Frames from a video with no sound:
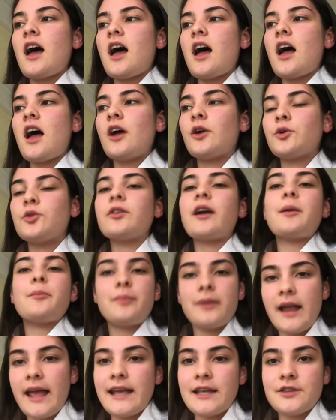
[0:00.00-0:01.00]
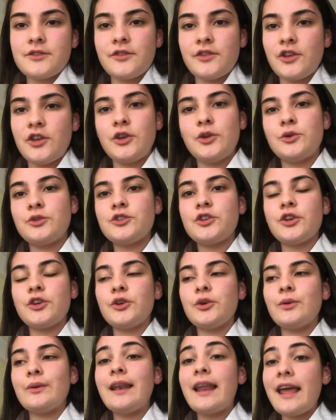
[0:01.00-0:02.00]
a great place for you
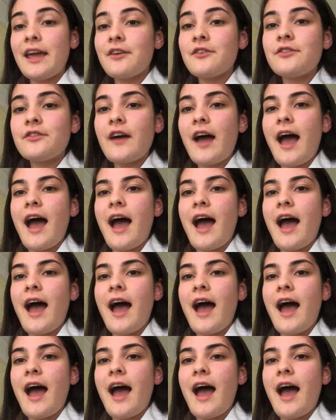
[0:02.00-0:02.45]
to live.